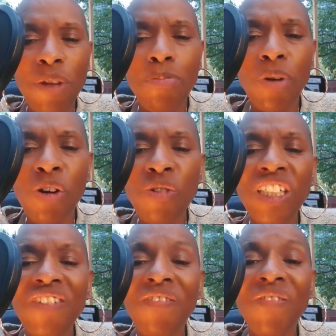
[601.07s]

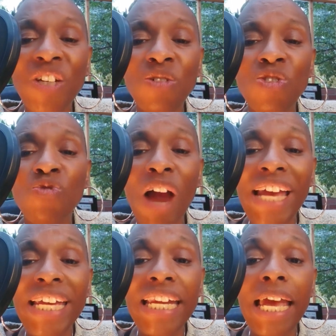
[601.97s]
brokerage feels
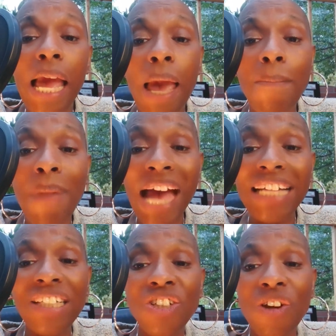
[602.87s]
right and
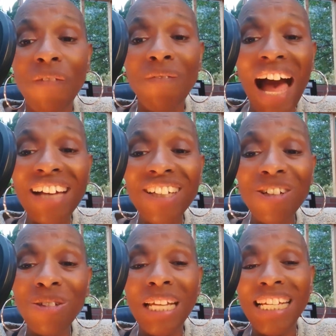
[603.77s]
matches your
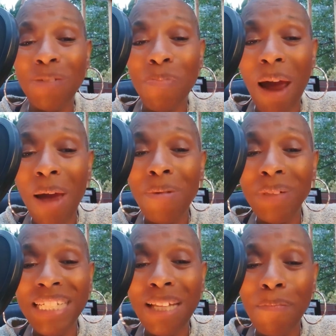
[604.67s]
values, it's
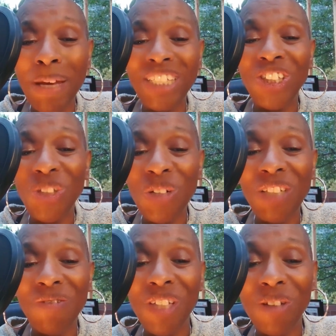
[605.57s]
probably the best
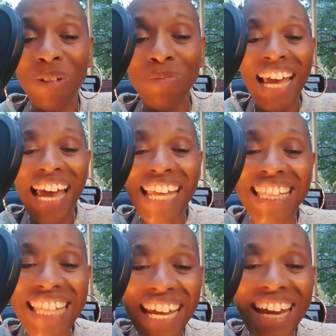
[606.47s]
choice for you.
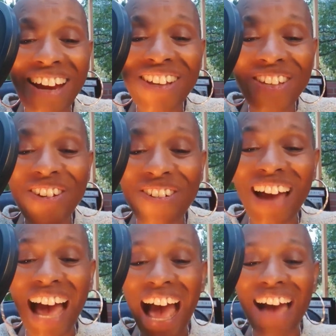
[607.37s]
And there you
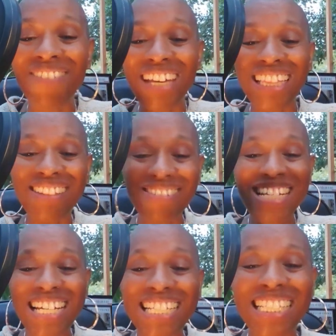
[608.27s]
have it,
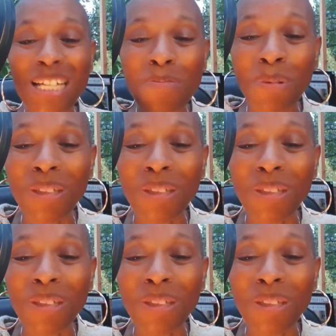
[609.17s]
3 simple